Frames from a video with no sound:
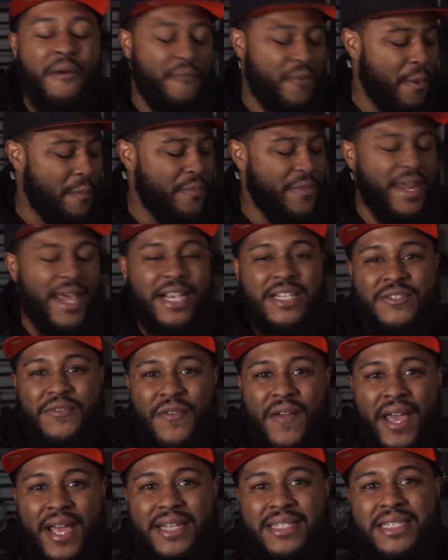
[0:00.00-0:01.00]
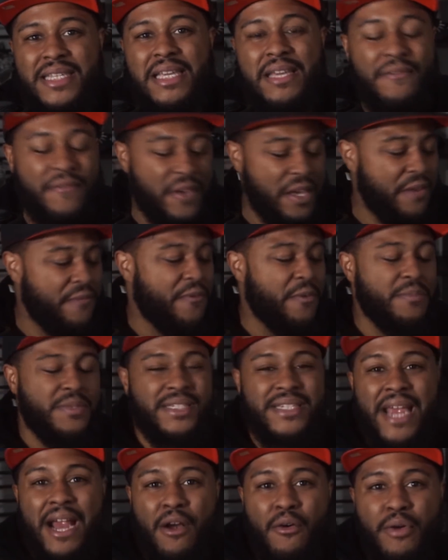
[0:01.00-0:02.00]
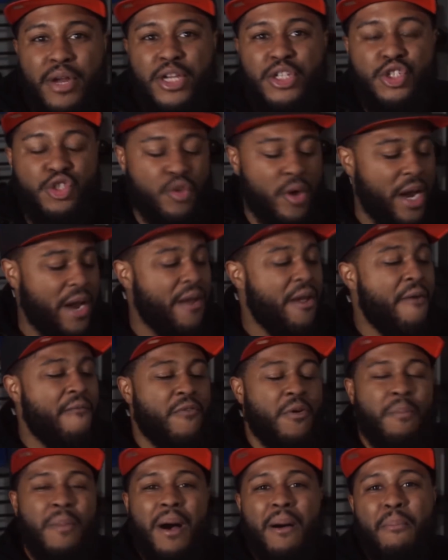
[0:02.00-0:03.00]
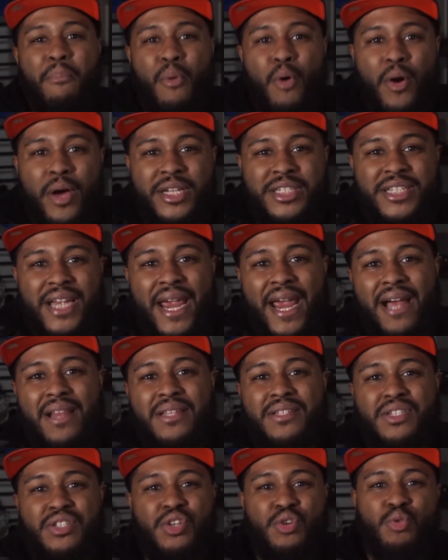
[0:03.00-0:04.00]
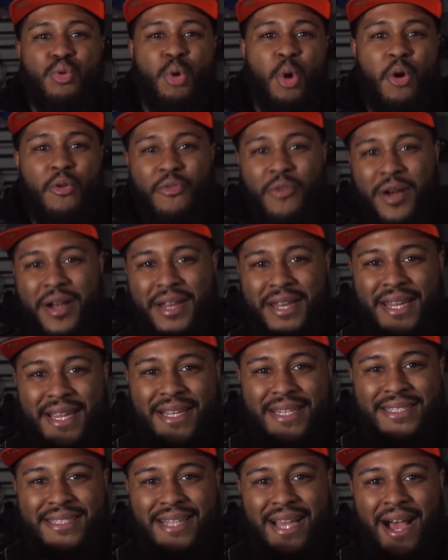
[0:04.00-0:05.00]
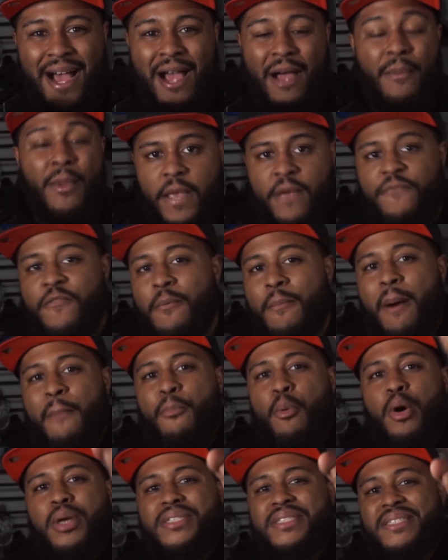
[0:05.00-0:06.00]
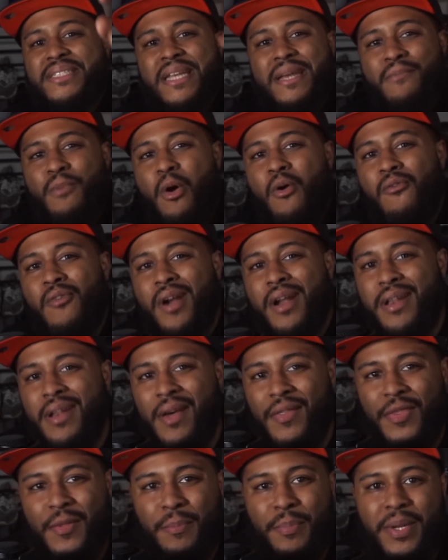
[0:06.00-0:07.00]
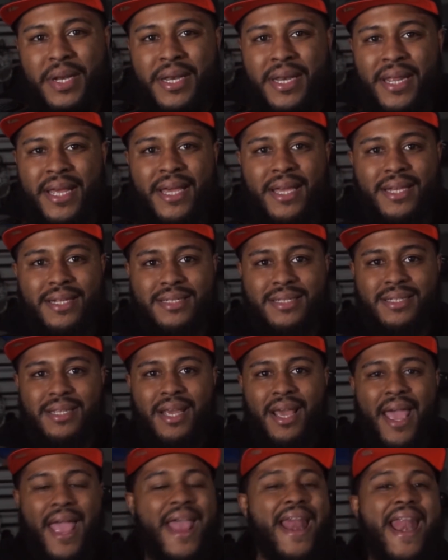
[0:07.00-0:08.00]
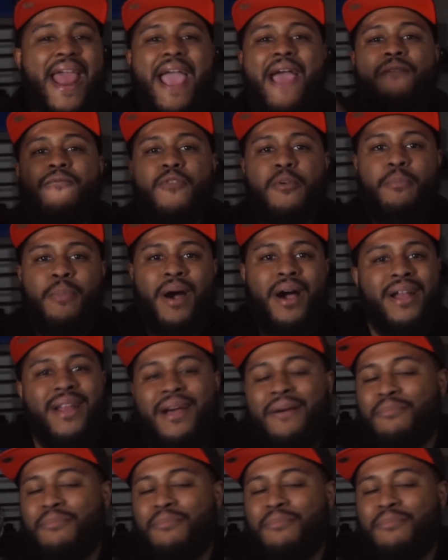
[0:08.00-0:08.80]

From Knicks Fan TV, from Terry and Trey, from my boy Jay Ellis and the crew over at Nick of Time, from my boy Sim over at Nothing But Knicks and everybody.